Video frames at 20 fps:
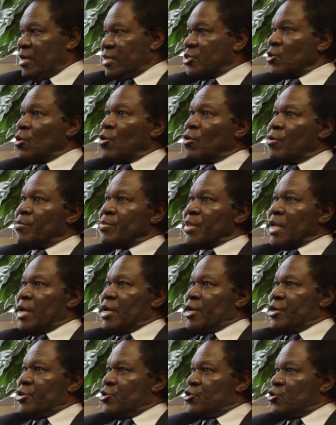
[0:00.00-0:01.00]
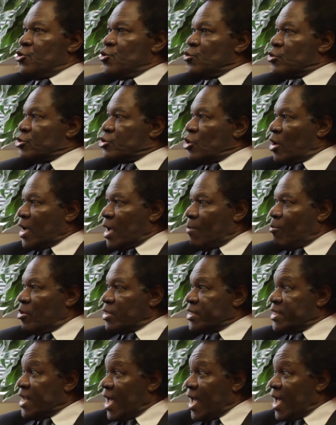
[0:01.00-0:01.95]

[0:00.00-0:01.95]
So you talk about